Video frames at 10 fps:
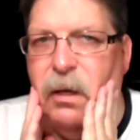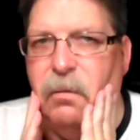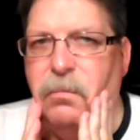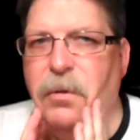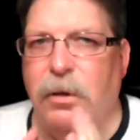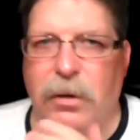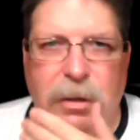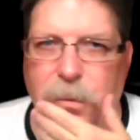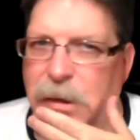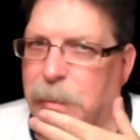Again,
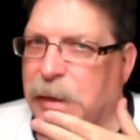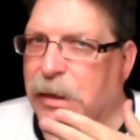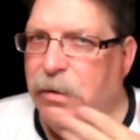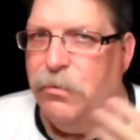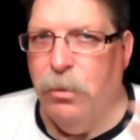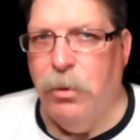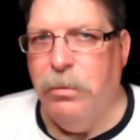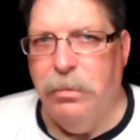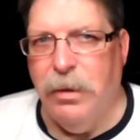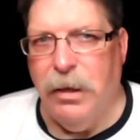you know, it wouldn't be
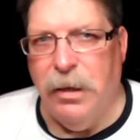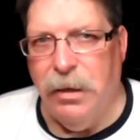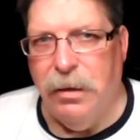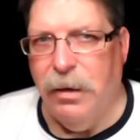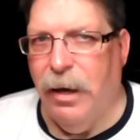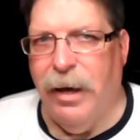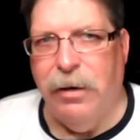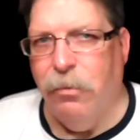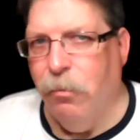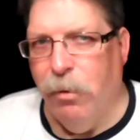comfortable. And
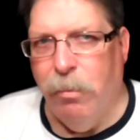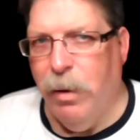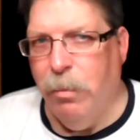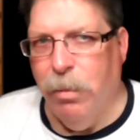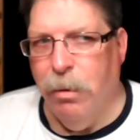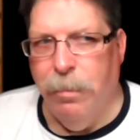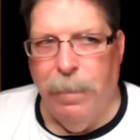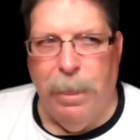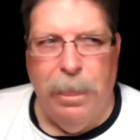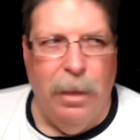I can
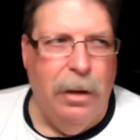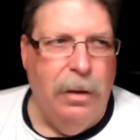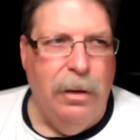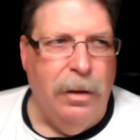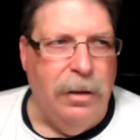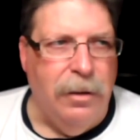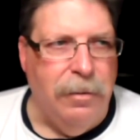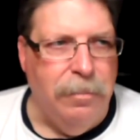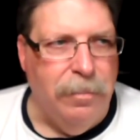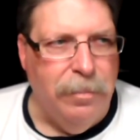remember
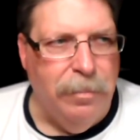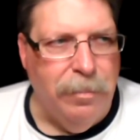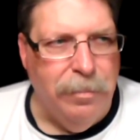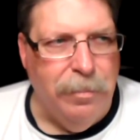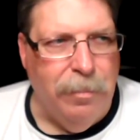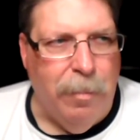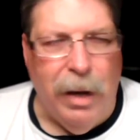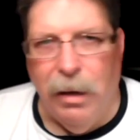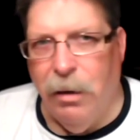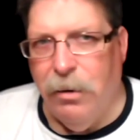
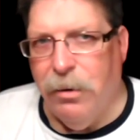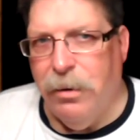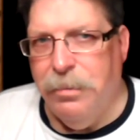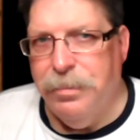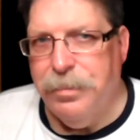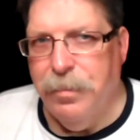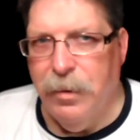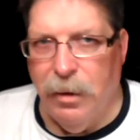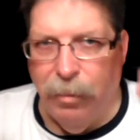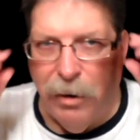my uncle
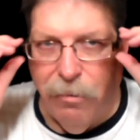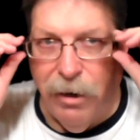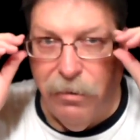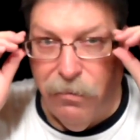and my